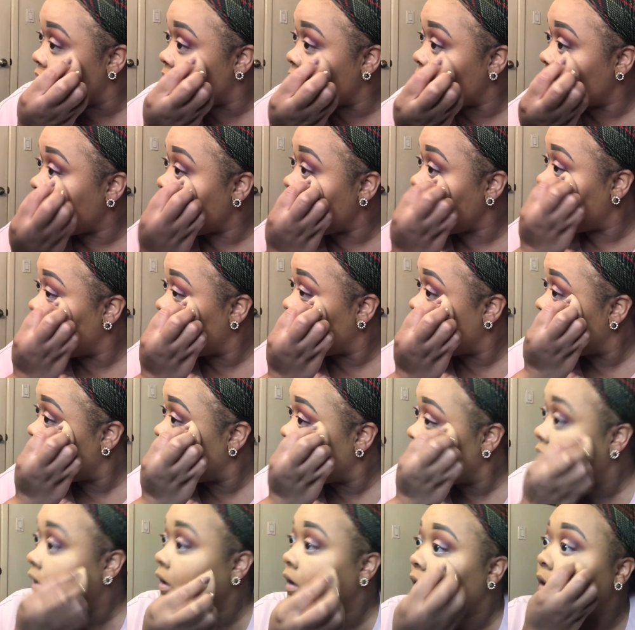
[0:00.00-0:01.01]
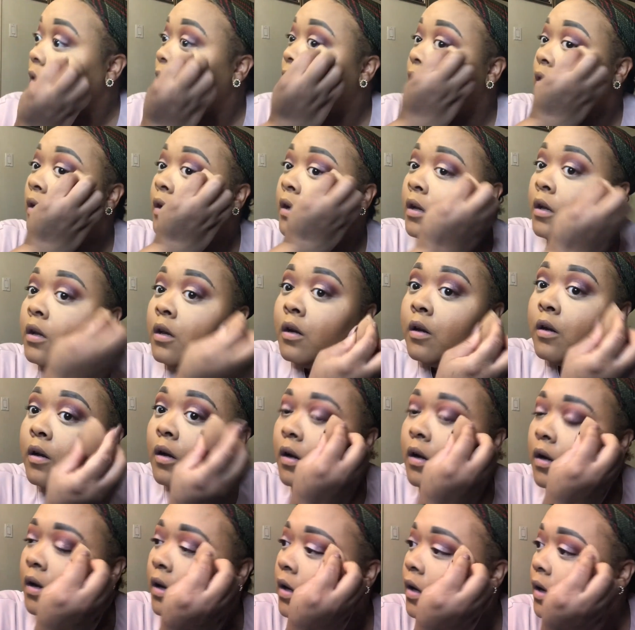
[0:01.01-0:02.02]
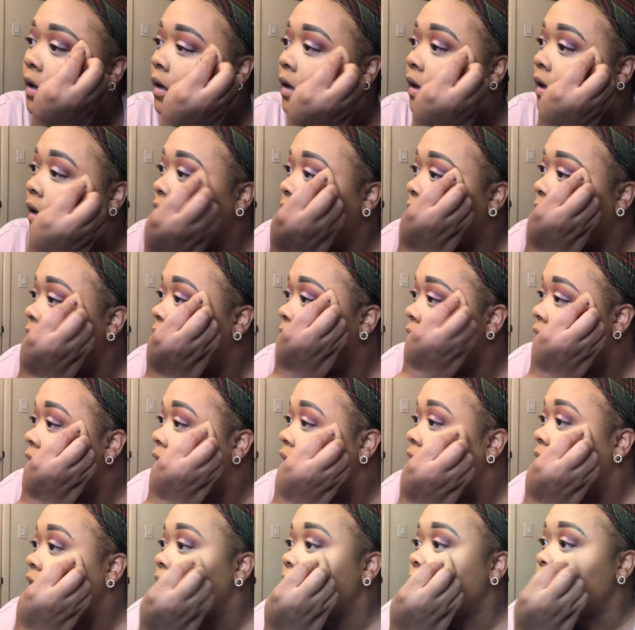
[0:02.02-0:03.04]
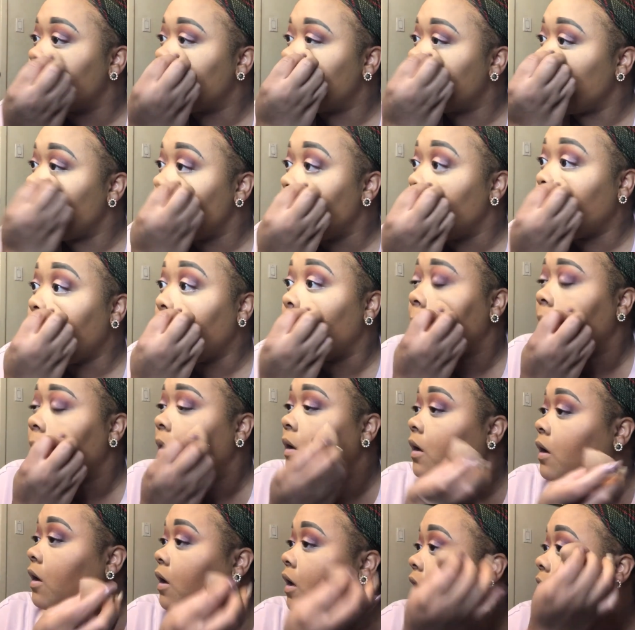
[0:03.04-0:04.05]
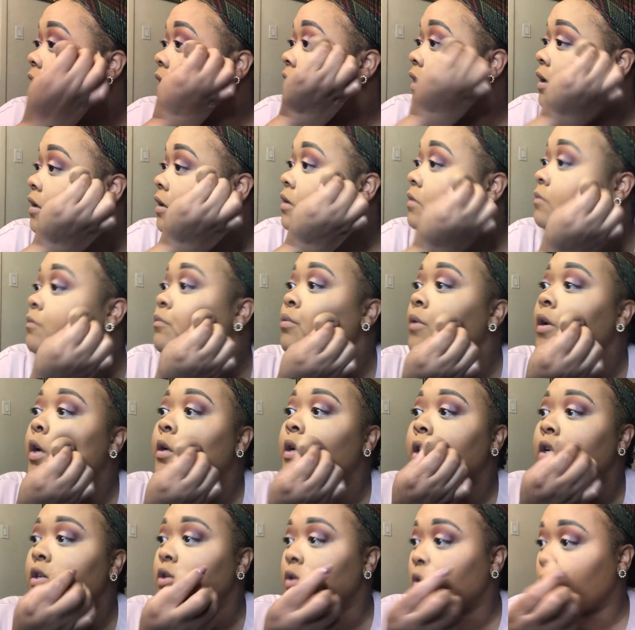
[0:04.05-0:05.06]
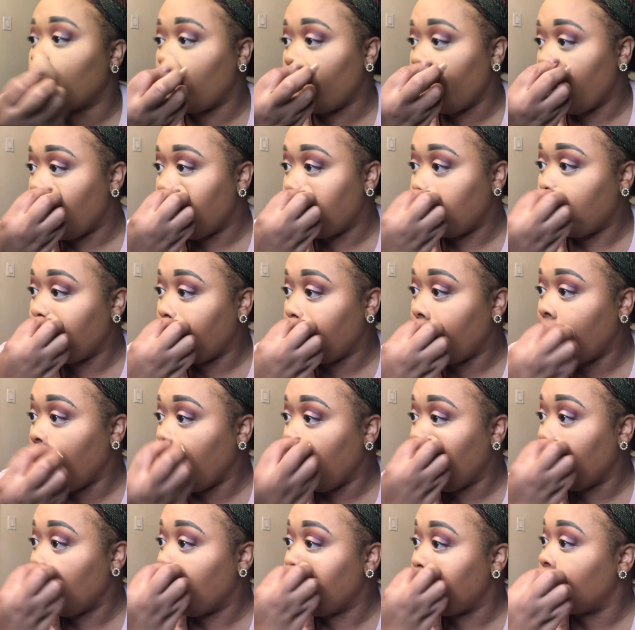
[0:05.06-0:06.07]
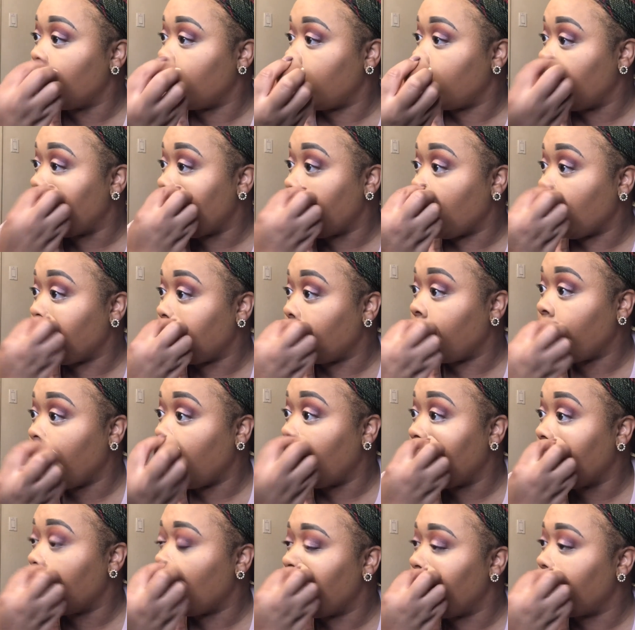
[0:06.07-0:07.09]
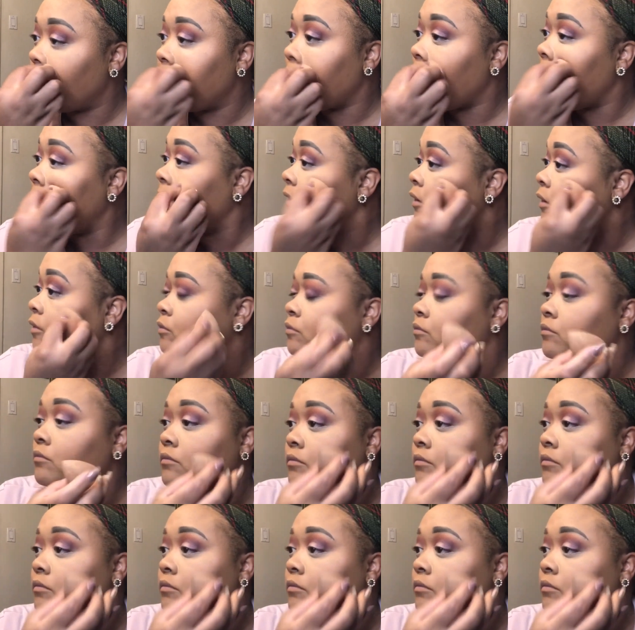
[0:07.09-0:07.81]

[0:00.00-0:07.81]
that. And here. As so, and then bring that booty down, bring her down,